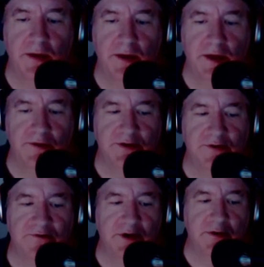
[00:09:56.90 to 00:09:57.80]
It was a
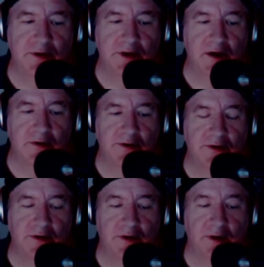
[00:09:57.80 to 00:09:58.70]
very loud
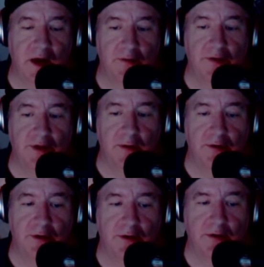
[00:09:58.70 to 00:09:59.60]
thump.
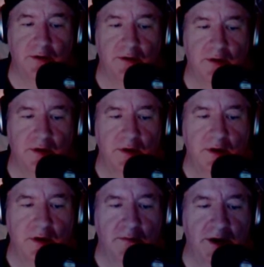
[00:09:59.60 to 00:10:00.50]

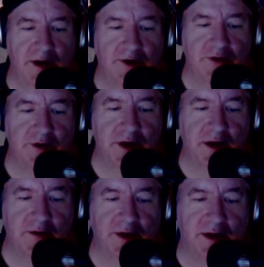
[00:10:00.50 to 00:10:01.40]
But it turned
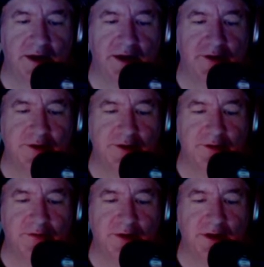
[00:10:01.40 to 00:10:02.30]
out that a
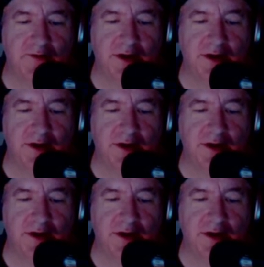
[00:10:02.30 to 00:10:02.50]
Christmas wreath had